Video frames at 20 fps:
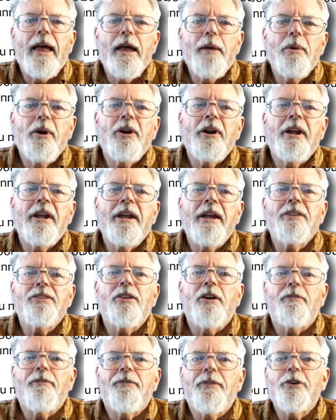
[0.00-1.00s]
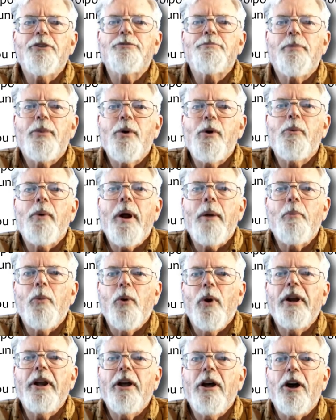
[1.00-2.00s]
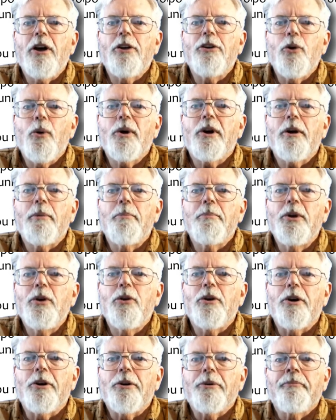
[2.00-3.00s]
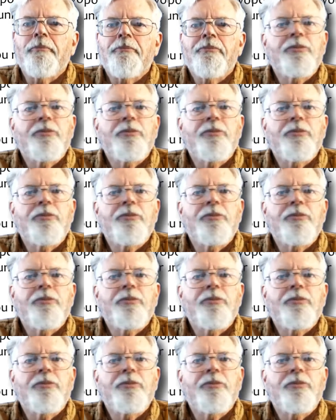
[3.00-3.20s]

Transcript: able to get the first program running on your computer.